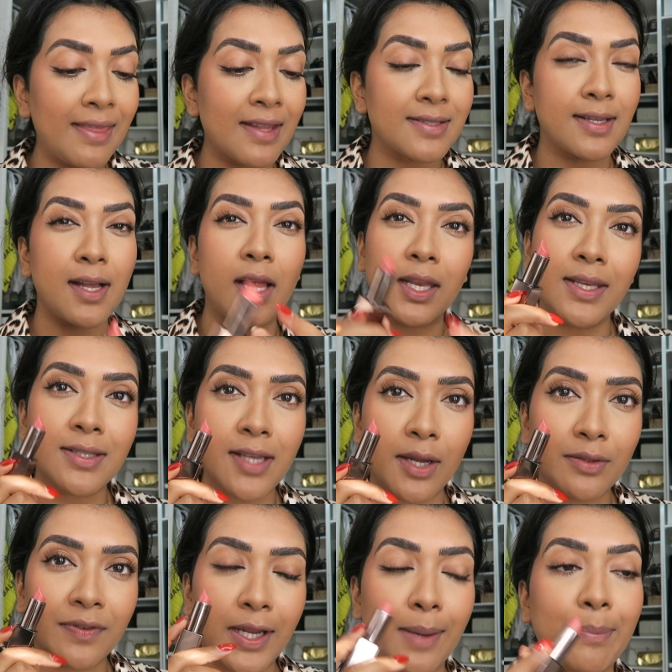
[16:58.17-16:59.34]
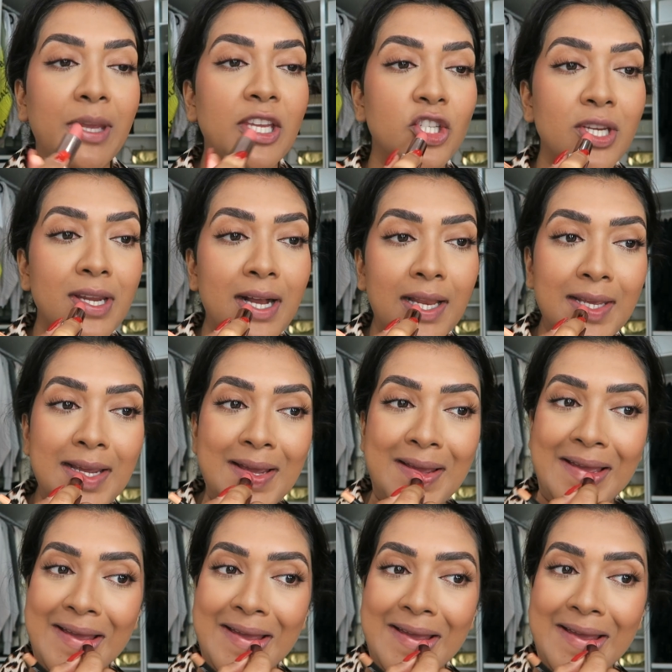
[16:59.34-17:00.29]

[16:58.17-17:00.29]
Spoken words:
That's the color. It's kind of like a peachy color.